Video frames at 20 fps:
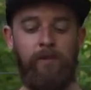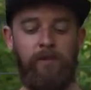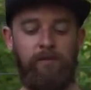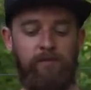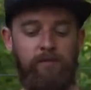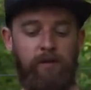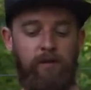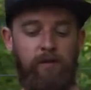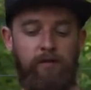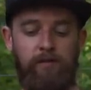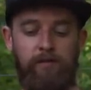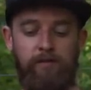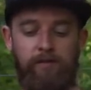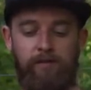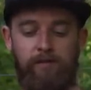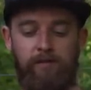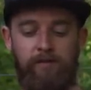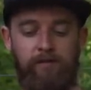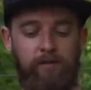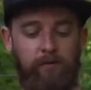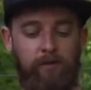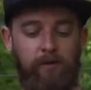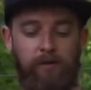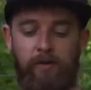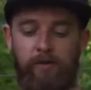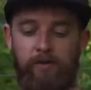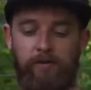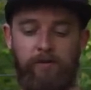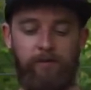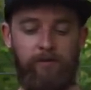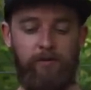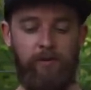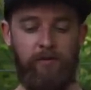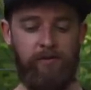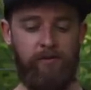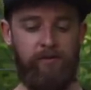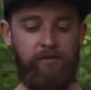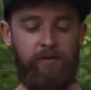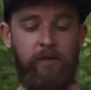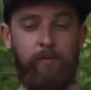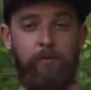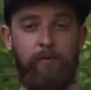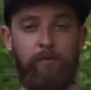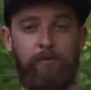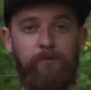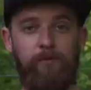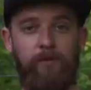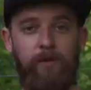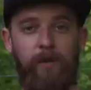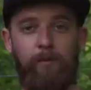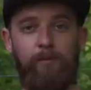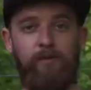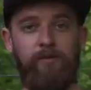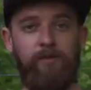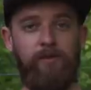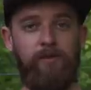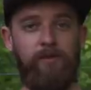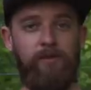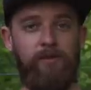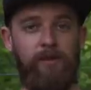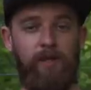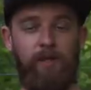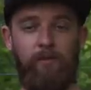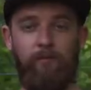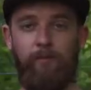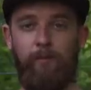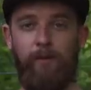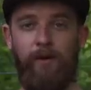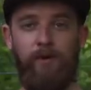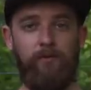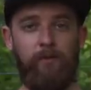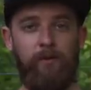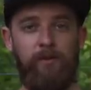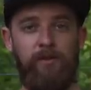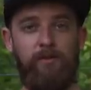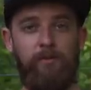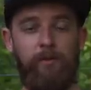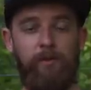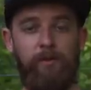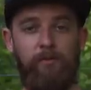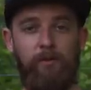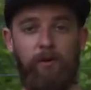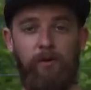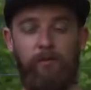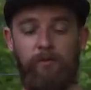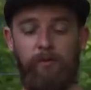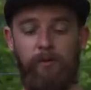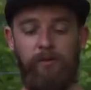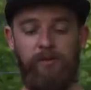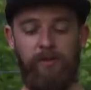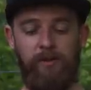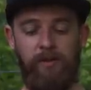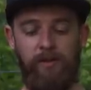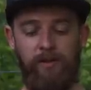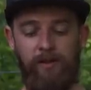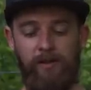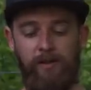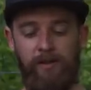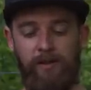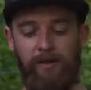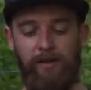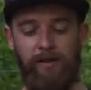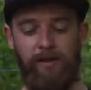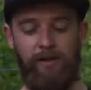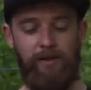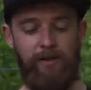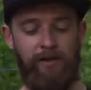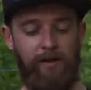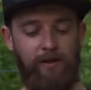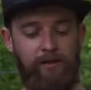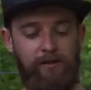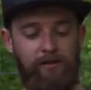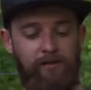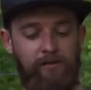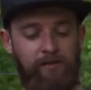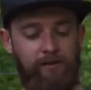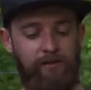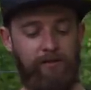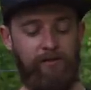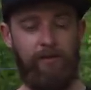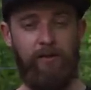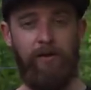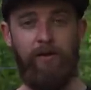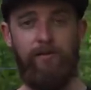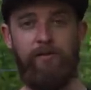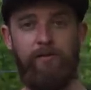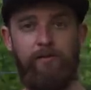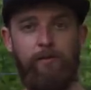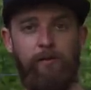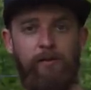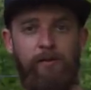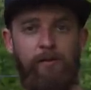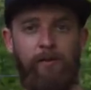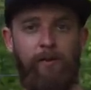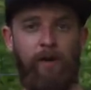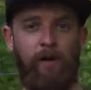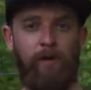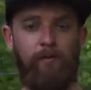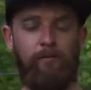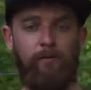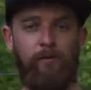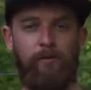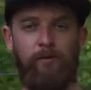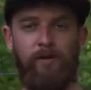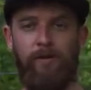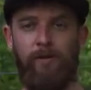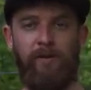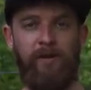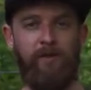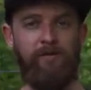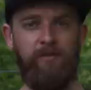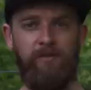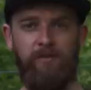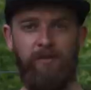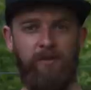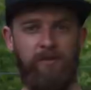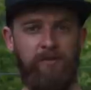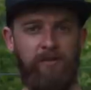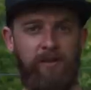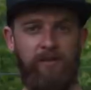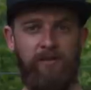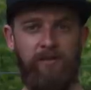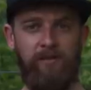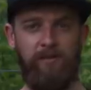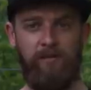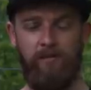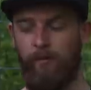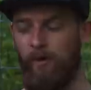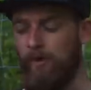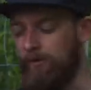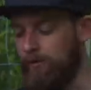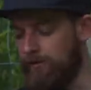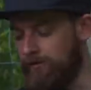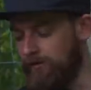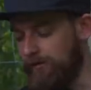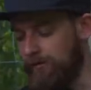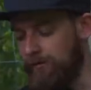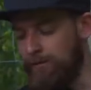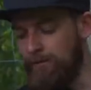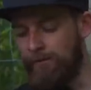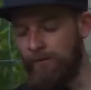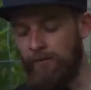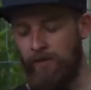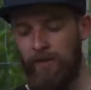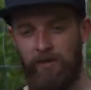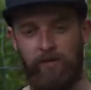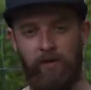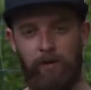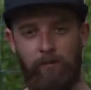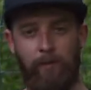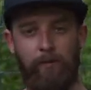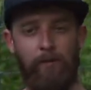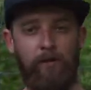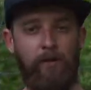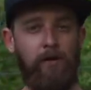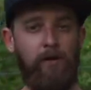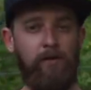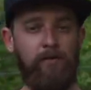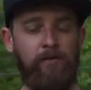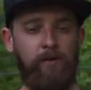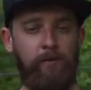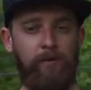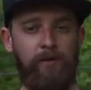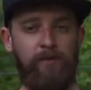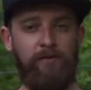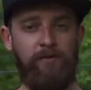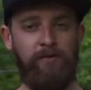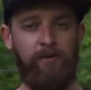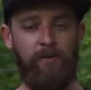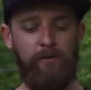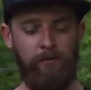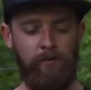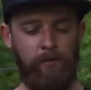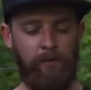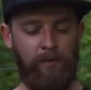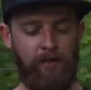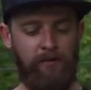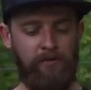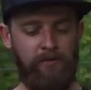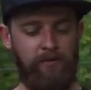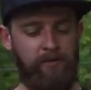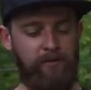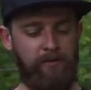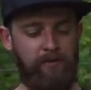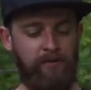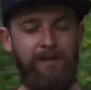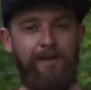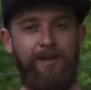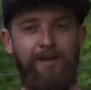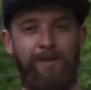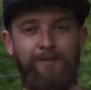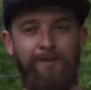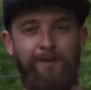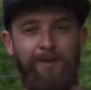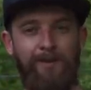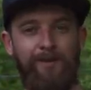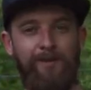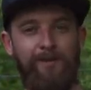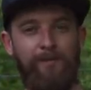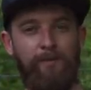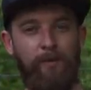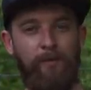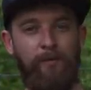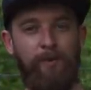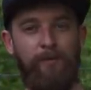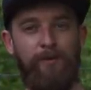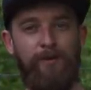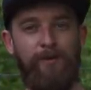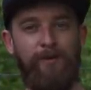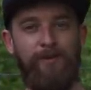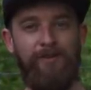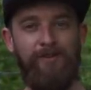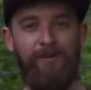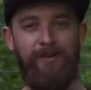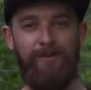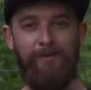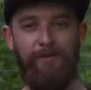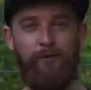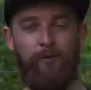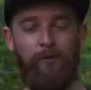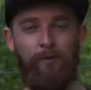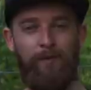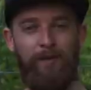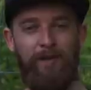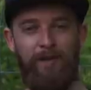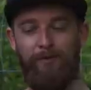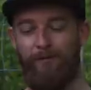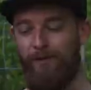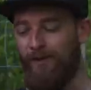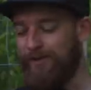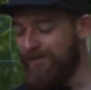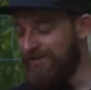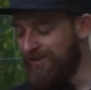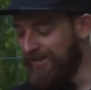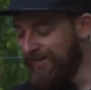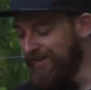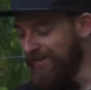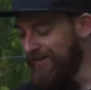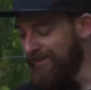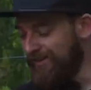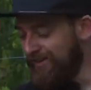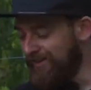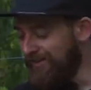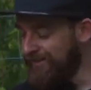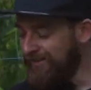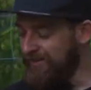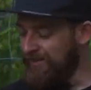So something like this, nice and cheap off Amazon, you can get them for about 20, 25 quid, and they're actually really powerful and the batteries last ages as well. So can't remember the last time I actually charged my batteries, but that's probably because I haven't caught many fish lately.